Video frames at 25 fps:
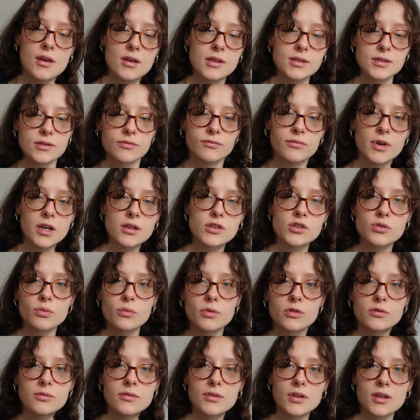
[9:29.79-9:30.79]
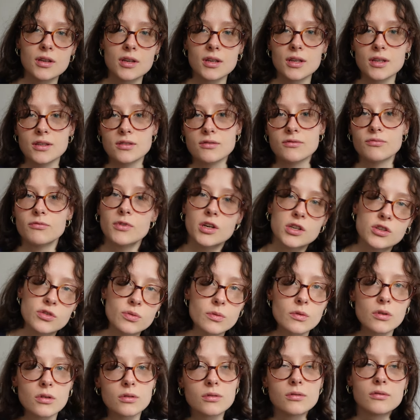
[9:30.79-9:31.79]
it's
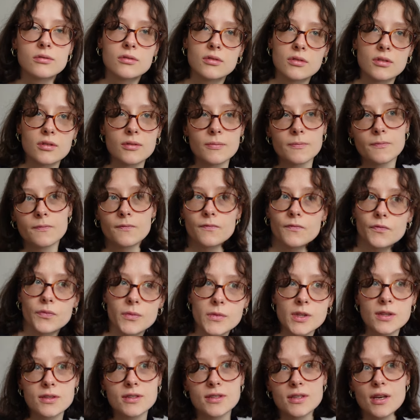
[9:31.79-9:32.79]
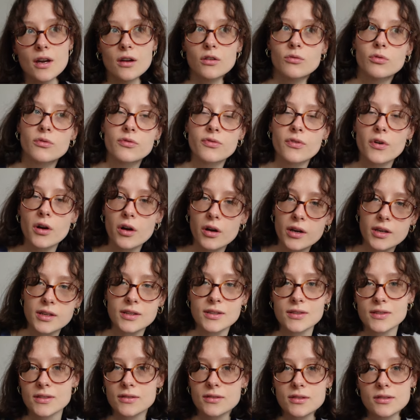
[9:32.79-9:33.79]
ritual and
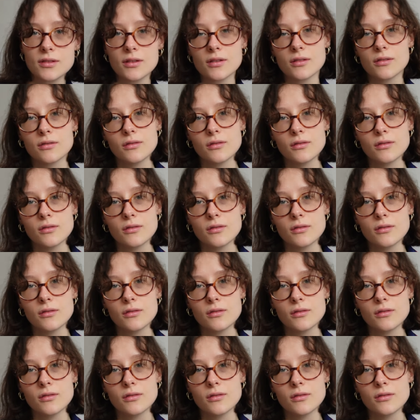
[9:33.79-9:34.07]
sacrifice.